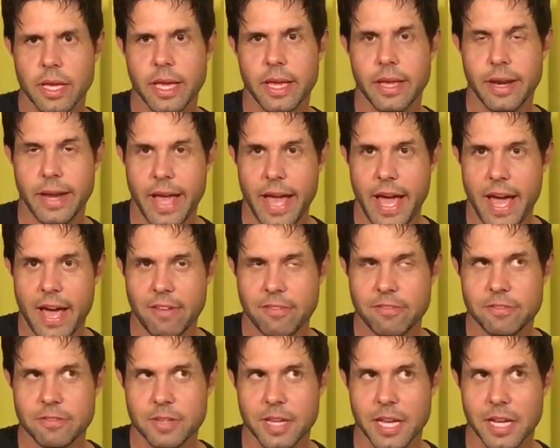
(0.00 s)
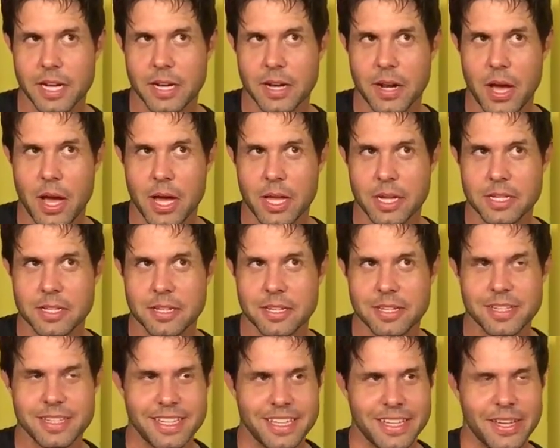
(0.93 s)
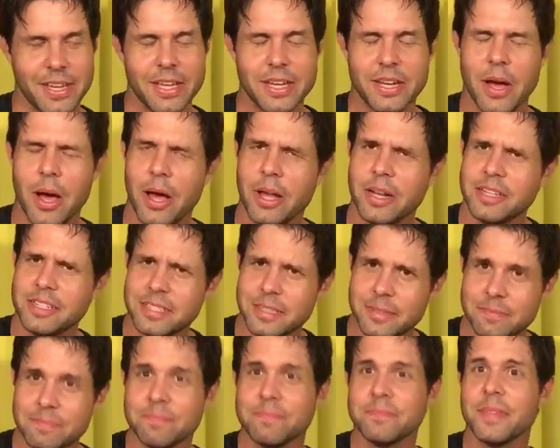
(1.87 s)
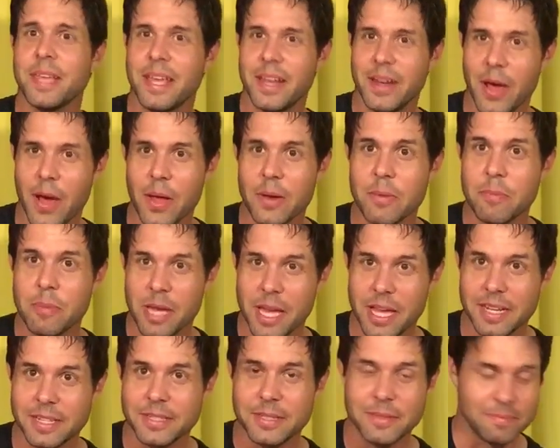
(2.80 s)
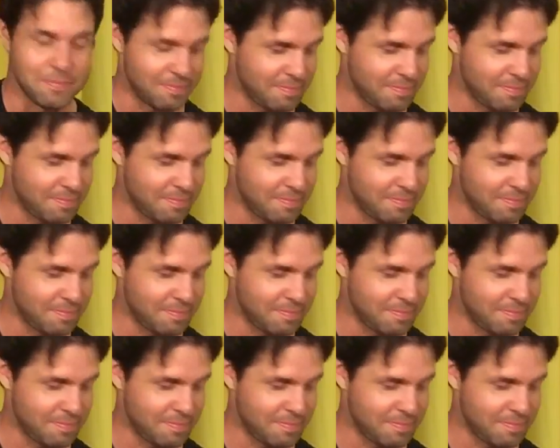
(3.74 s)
and a half, and an und, an unbend.